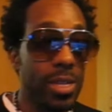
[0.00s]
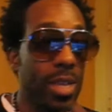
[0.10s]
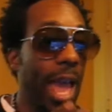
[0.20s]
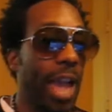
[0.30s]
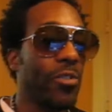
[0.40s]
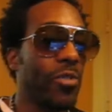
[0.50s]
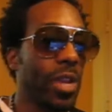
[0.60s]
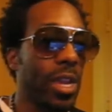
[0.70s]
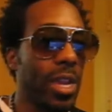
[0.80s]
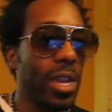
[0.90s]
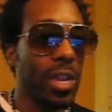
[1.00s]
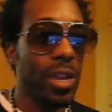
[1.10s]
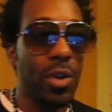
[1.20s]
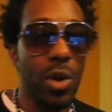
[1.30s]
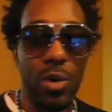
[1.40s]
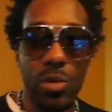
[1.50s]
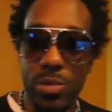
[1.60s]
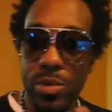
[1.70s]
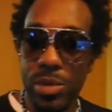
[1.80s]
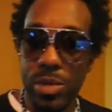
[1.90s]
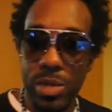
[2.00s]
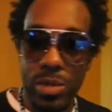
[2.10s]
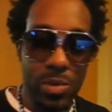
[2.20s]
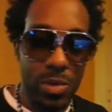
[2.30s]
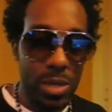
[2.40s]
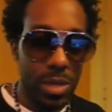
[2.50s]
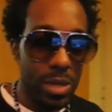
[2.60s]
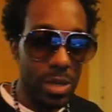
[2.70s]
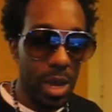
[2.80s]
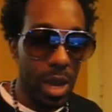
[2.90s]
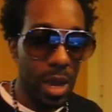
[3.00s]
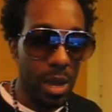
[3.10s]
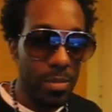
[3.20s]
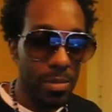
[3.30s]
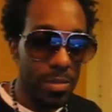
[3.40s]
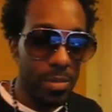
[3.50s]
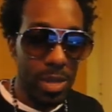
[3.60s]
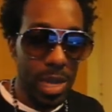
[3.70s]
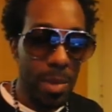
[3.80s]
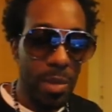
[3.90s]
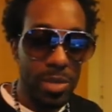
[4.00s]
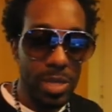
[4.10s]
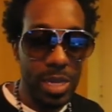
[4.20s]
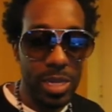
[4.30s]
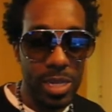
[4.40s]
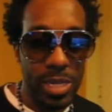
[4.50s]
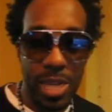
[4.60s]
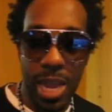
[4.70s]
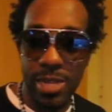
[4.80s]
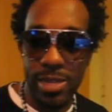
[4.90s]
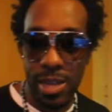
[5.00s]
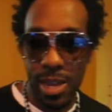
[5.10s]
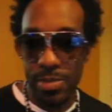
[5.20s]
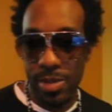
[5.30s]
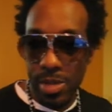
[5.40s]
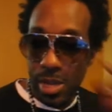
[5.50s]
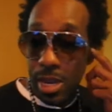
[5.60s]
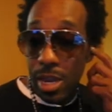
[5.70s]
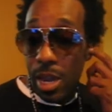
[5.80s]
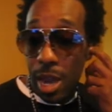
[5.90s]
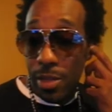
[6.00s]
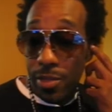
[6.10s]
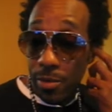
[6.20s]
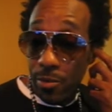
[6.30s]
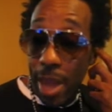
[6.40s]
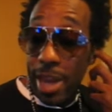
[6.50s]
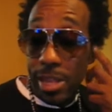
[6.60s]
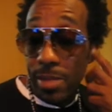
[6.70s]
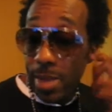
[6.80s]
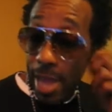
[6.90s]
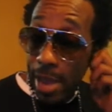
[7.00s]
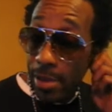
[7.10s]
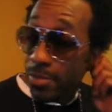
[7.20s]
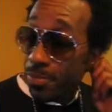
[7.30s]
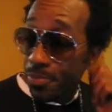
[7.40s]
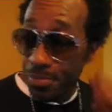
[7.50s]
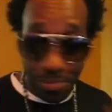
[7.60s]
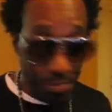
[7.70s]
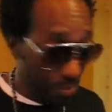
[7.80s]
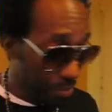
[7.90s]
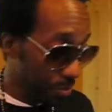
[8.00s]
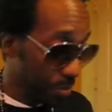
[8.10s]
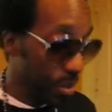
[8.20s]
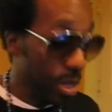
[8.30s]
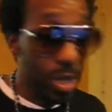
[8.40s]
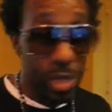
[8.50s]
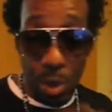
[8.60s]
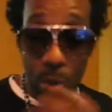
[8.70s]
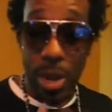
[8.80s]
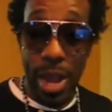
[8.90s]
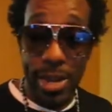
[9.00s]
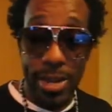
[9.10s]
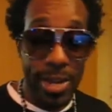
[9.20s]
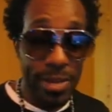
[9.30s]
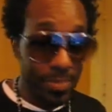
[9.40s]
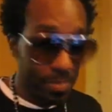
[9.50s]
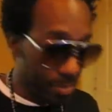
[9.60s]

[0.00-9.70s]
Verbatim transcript: to actually, you know, to uh, come up with these these concepts, other than writing them down. So what I did